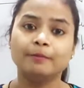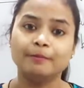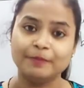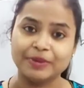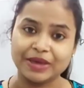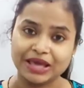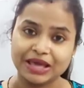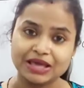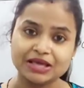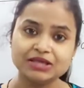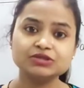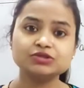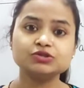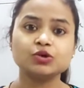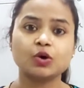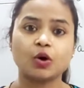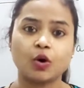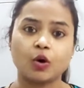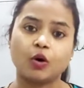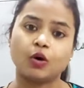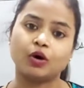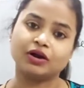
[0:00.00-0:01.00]
base
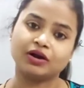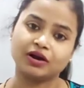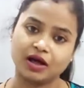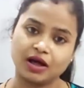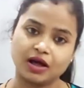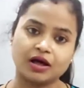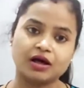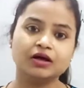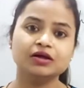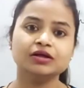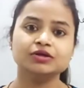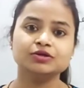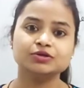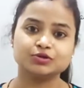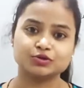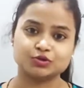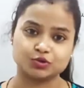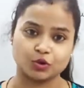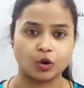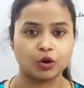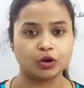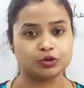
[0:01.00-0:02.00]
or a
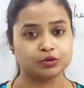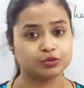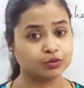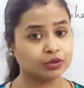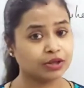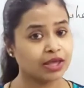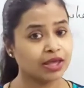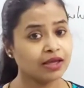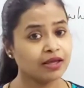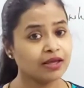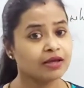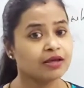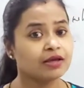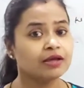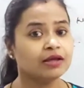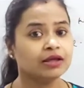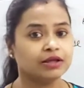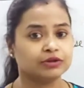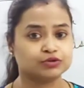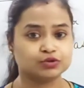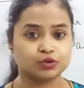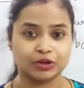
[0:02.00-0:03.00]
salt. Okay,
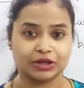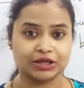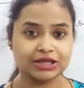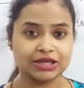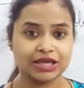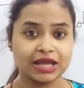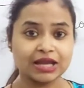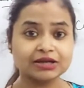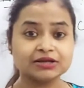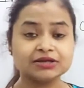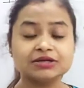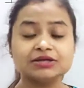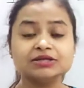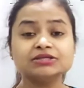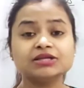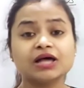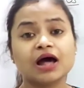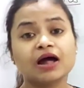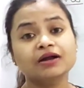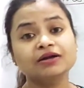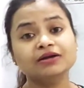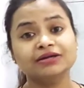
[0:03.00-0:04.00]
so indicators
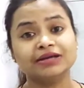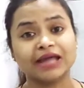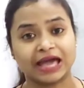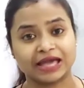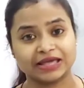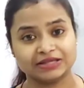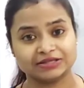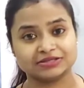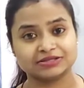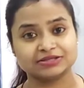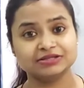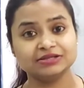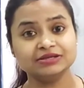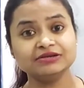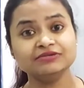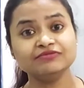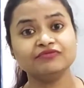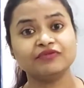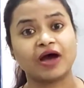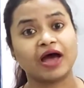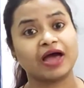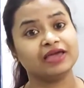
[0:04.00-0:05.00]
are dyes,
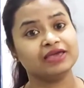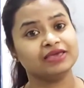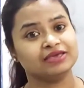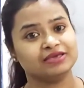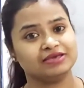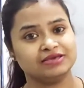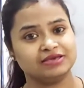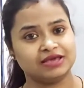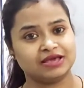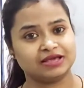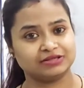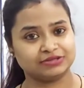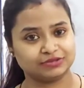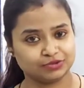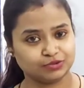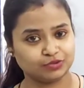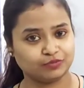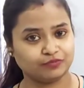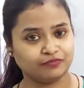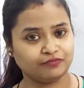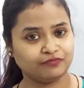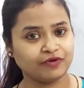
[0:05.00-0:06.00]
D-Y-E-S.
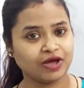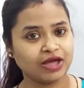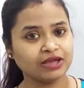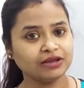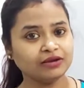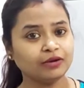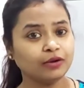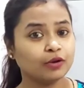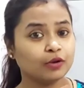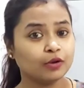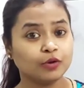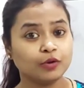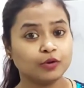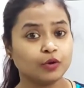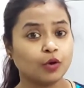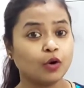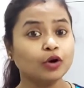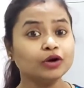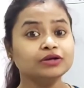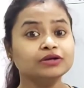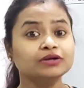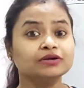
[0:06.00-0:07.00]
Fine,
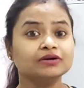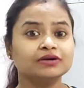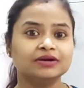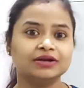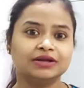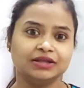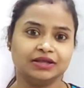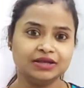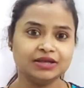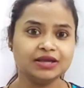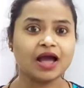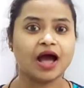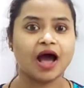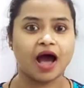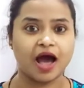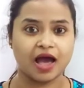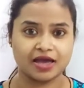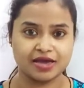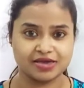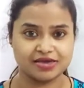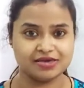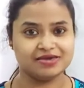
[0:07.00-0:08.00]
not
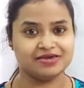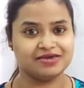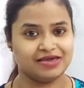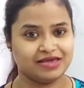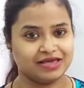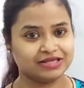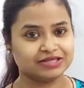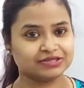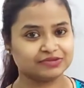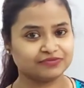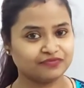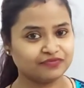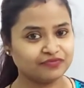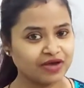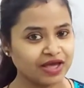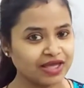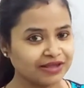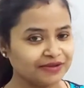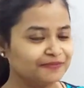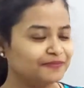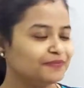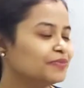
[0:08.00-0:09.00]
D-I-E-S.
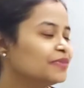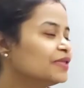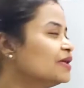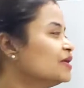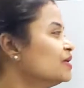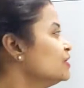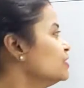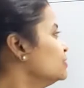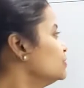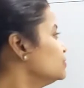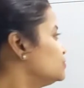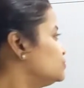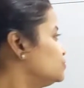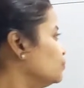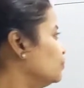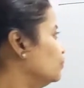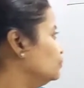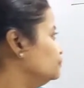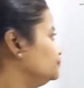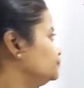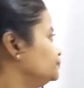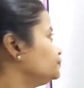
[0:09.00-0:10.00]
Fine.
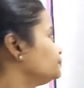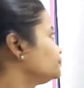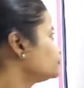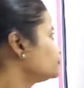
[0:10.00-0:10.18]
So